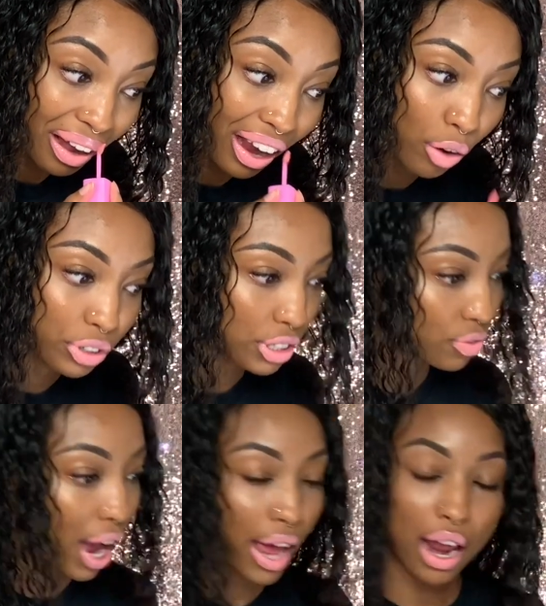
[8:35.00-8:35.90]
Which is
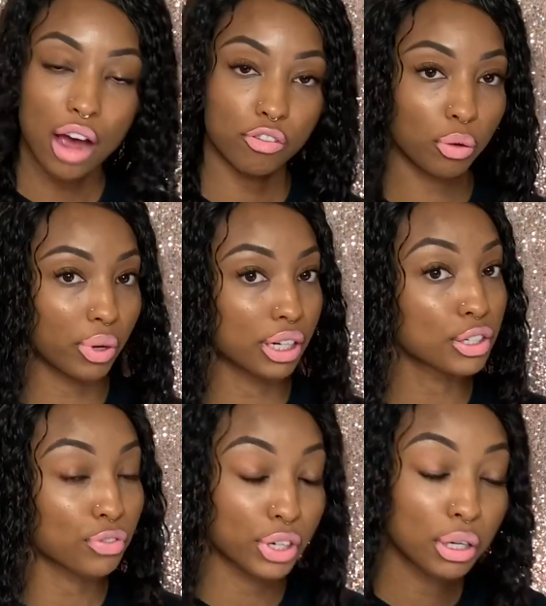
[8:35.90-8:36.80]
fine. Everyone is
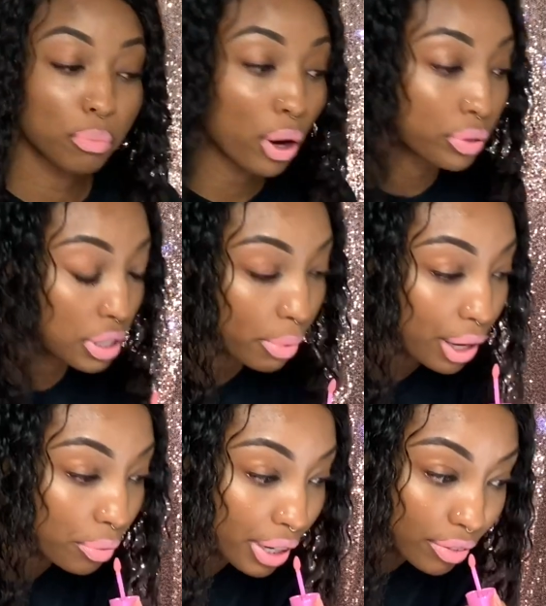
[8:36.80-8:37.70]
free to post about
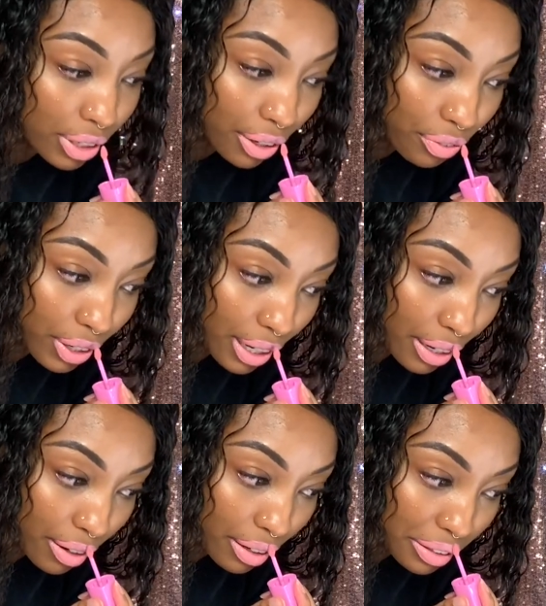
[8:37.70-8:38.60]
whatever they feel like
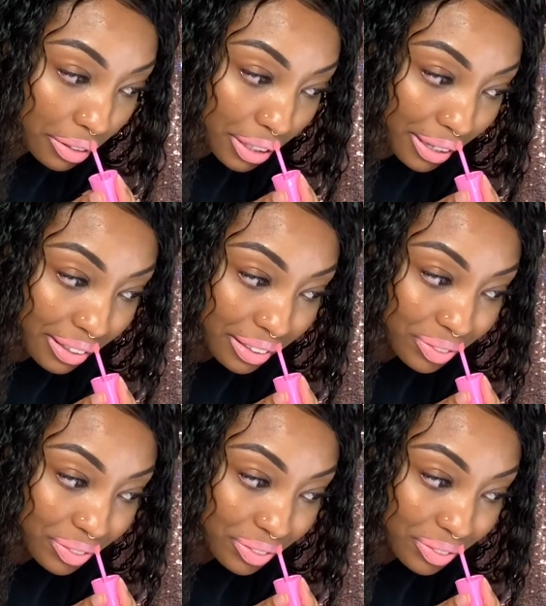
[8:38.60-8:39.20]
on their channel.